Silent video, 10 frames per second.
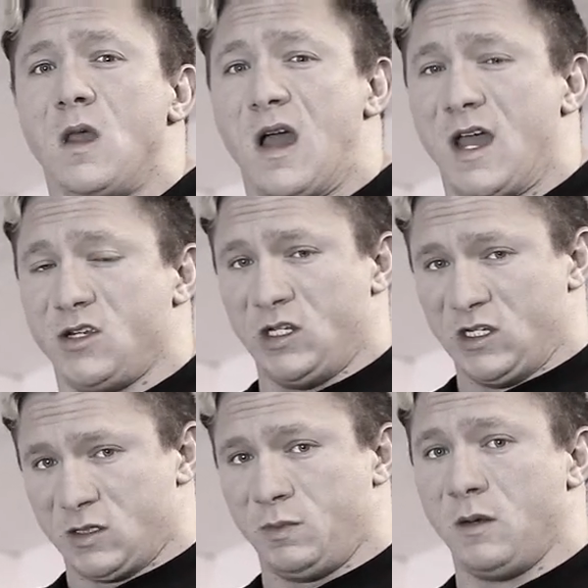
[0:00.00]
I actually
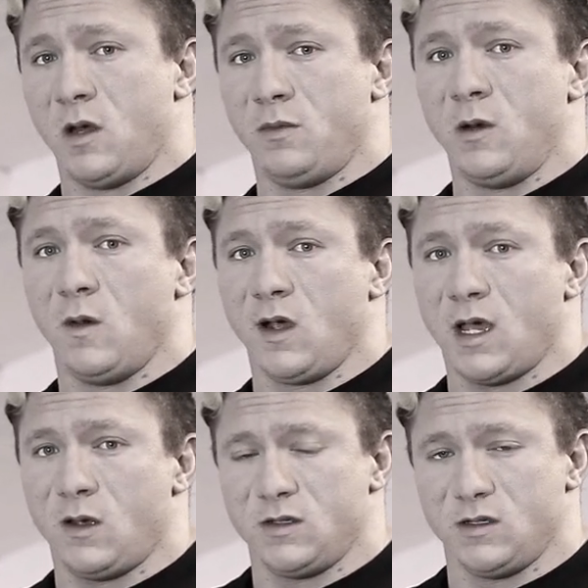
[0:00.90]
split my pre
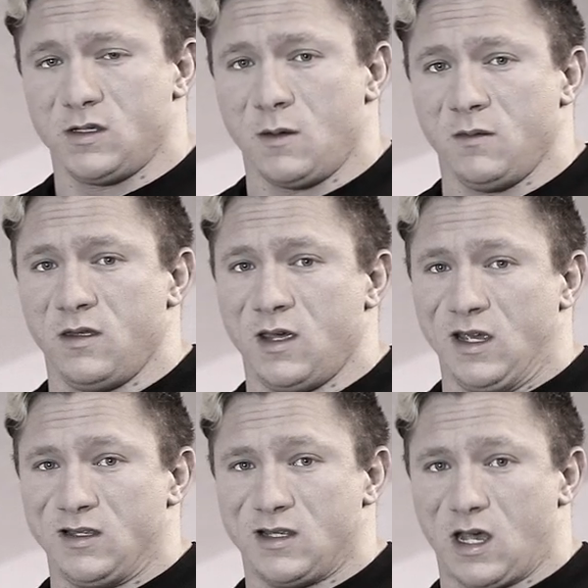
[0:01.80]
workout so some
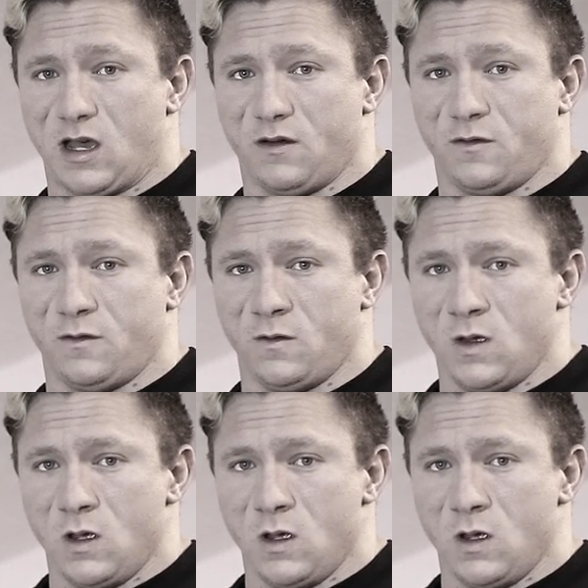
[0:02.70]
things have